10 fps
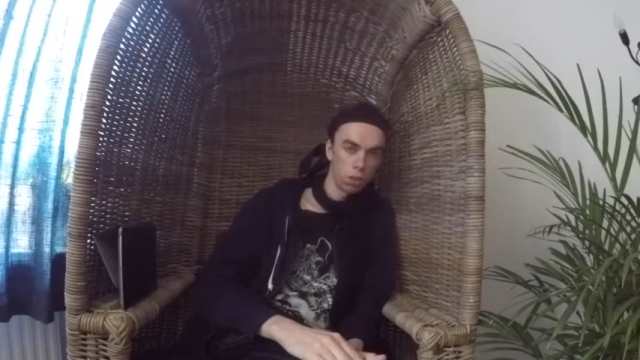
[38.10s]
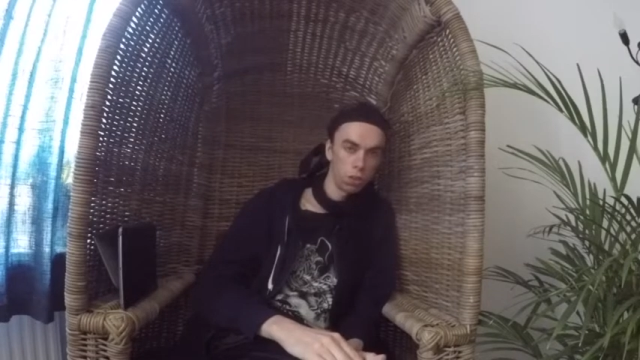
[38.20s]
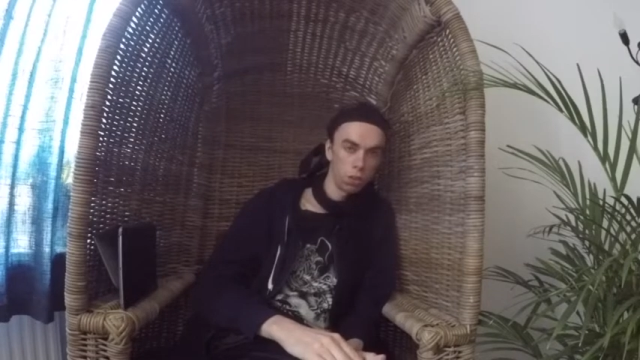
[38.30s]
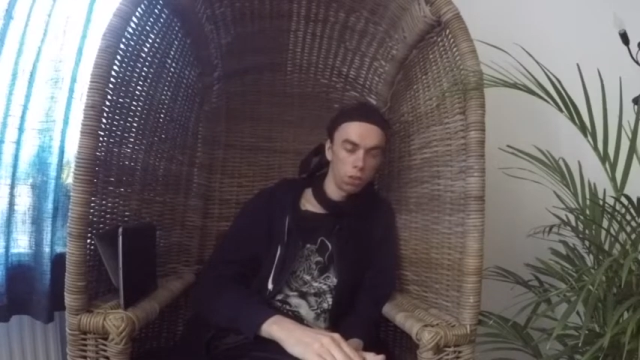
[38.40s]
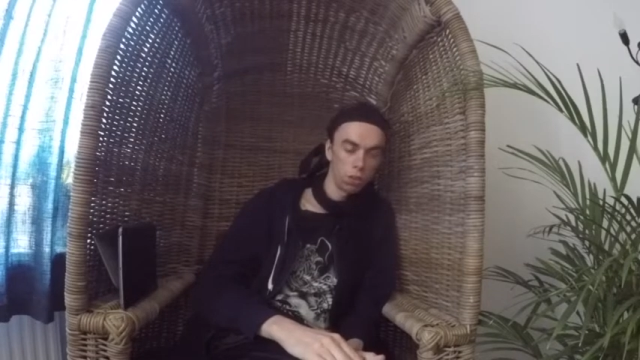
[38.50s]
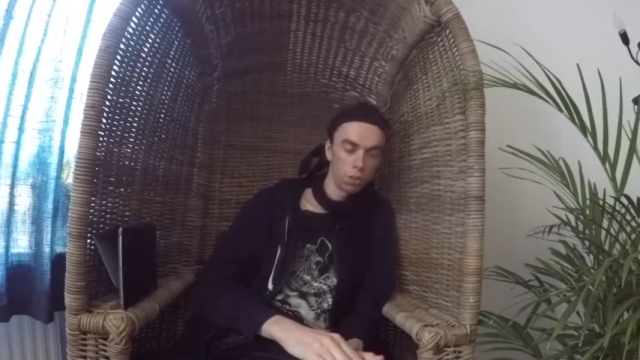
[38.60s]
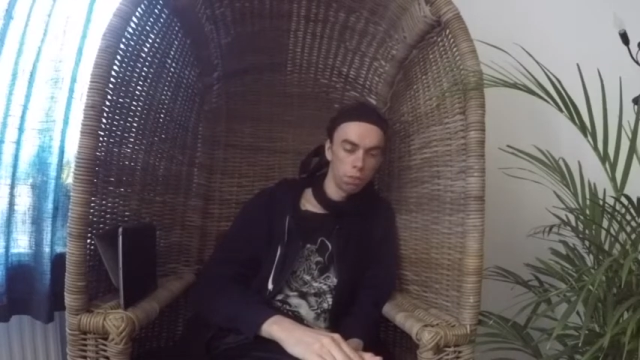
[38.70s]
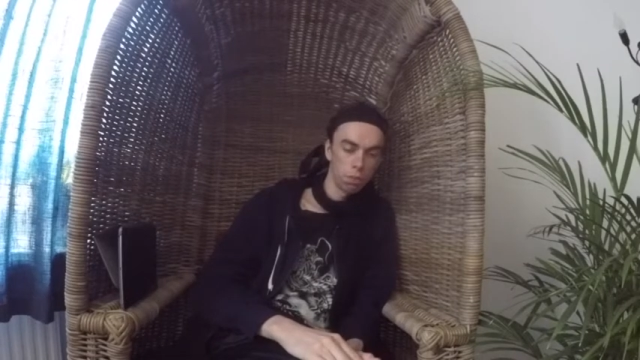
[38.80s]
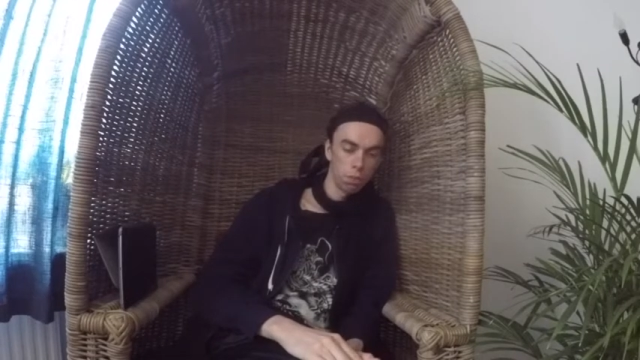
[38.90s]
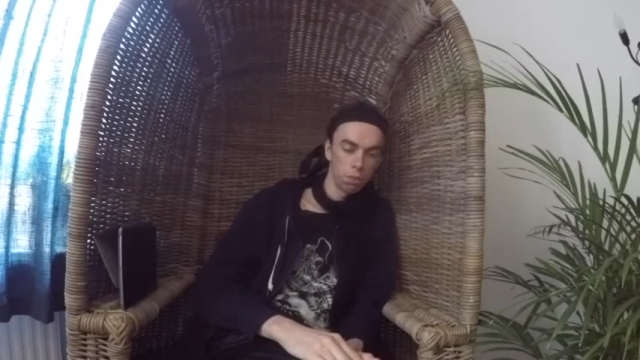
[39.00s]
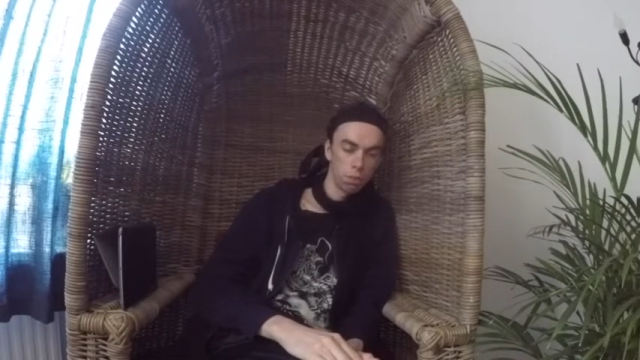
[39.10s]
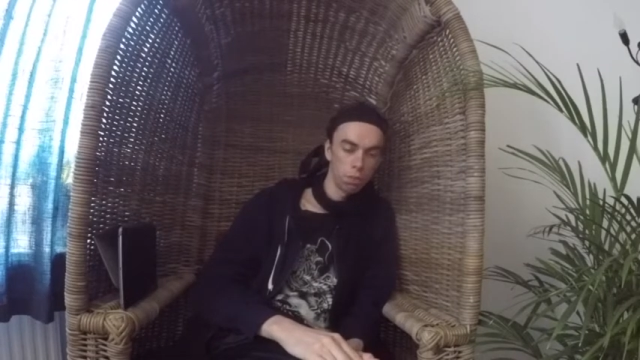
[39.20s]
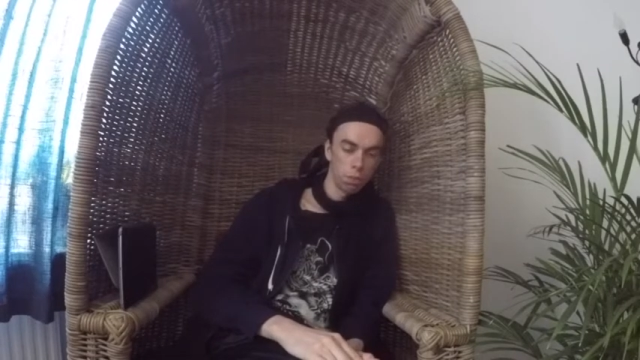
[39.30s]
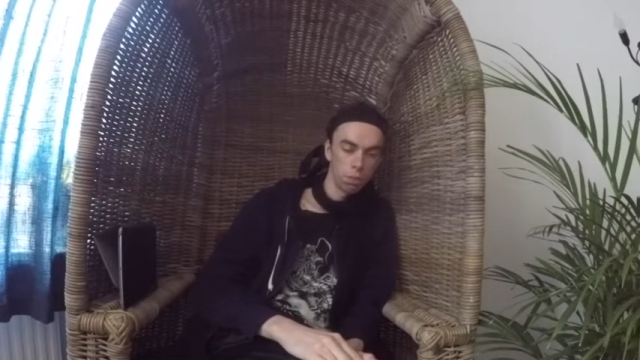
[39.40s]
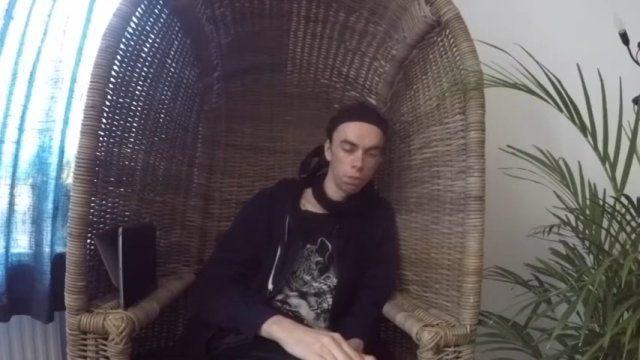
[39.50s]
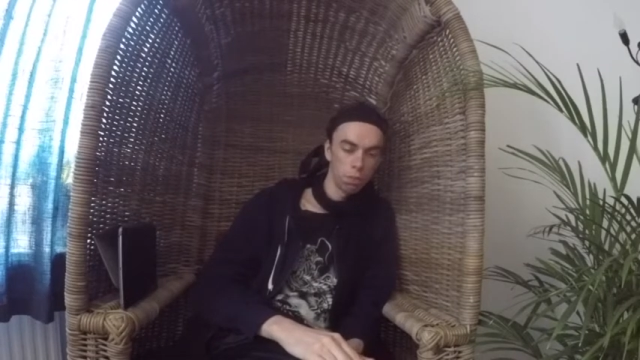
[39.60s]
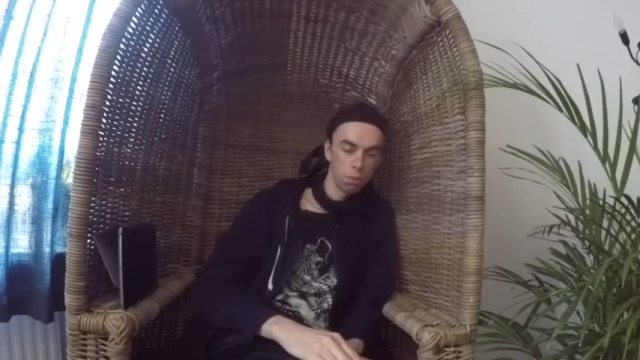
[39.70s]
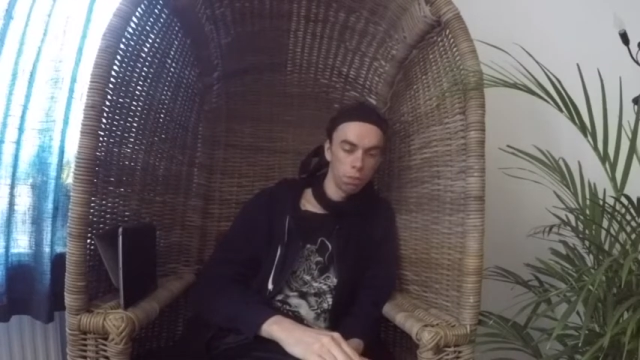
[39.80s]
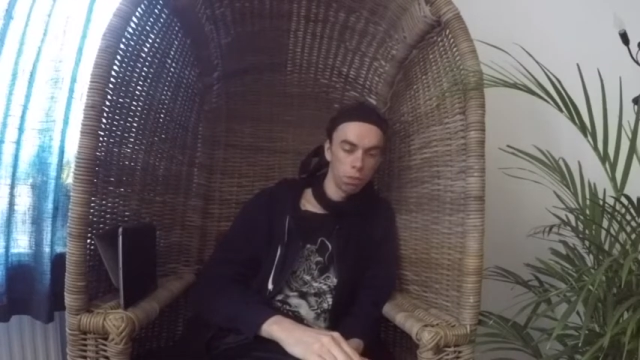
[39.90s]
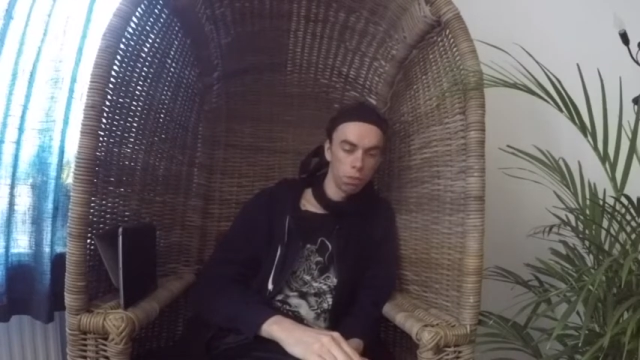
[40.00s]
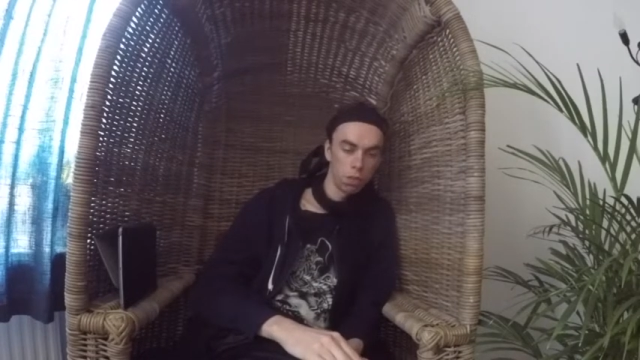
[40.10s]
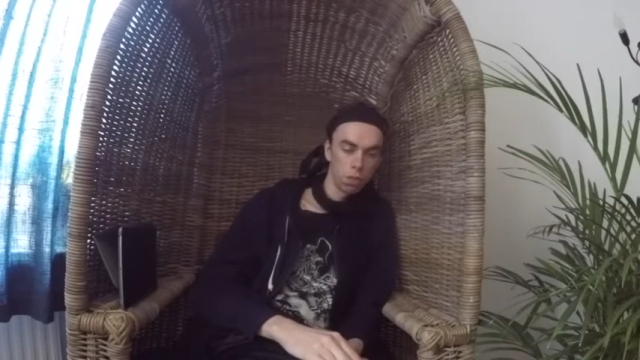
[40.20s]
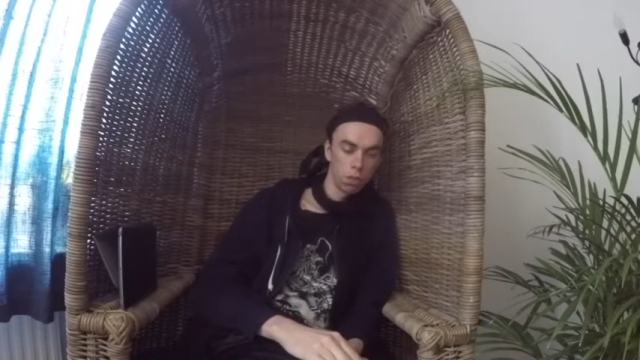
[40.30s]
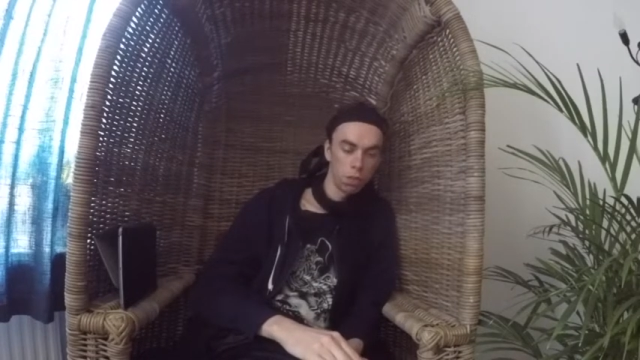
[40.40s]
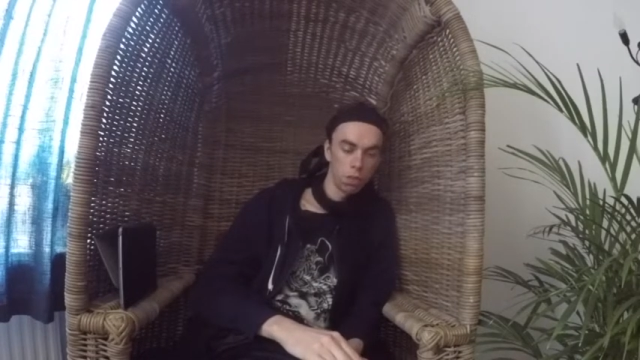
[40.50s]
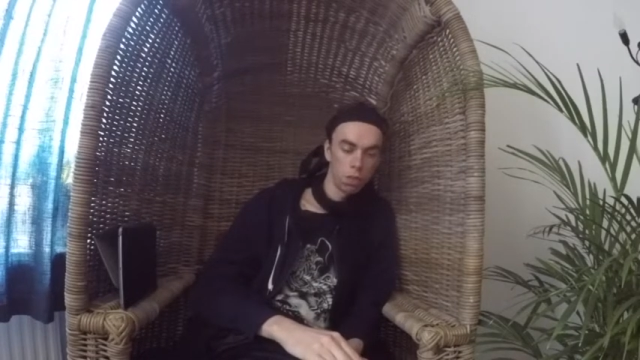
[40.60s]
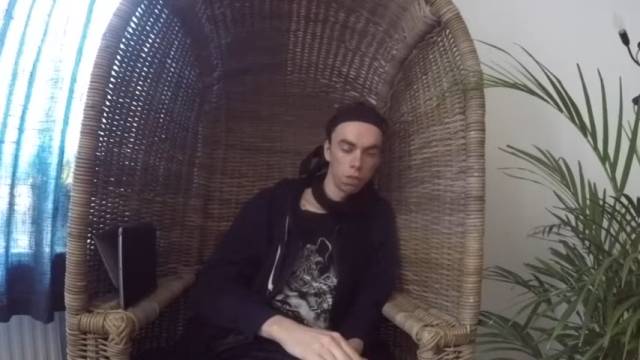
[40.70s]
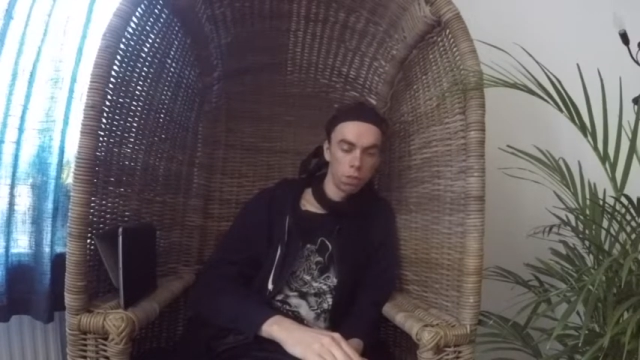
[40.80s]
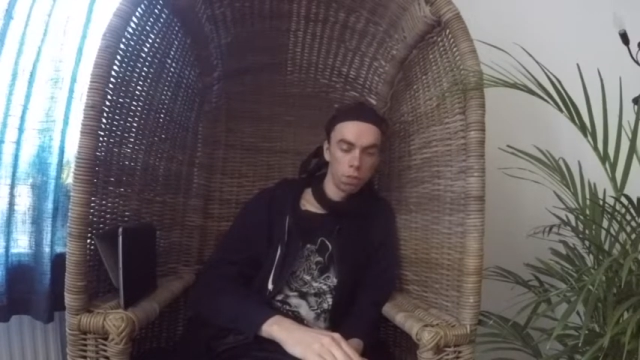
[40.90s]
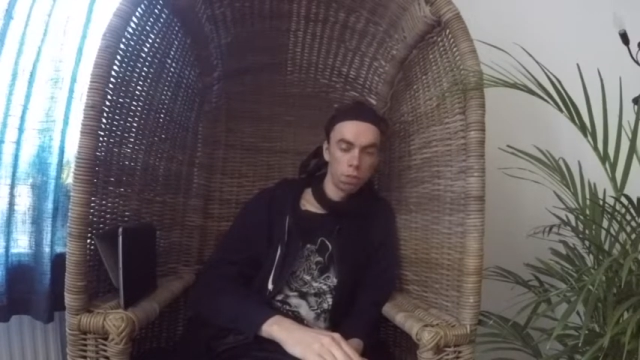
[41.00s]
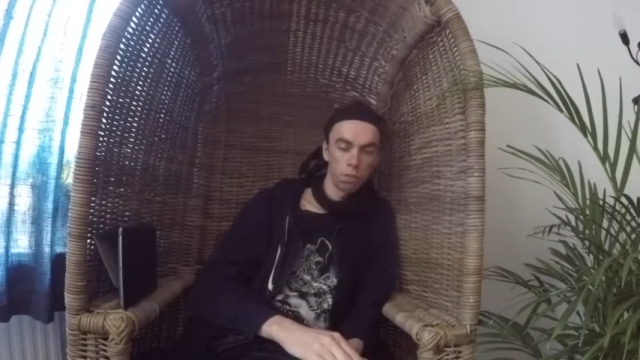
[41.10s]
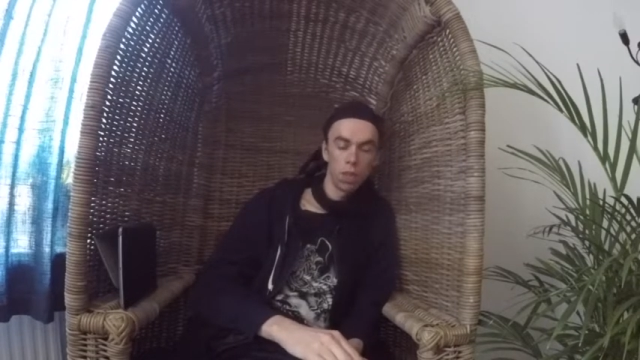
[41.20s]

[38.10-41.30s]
No one is speaking in this clip.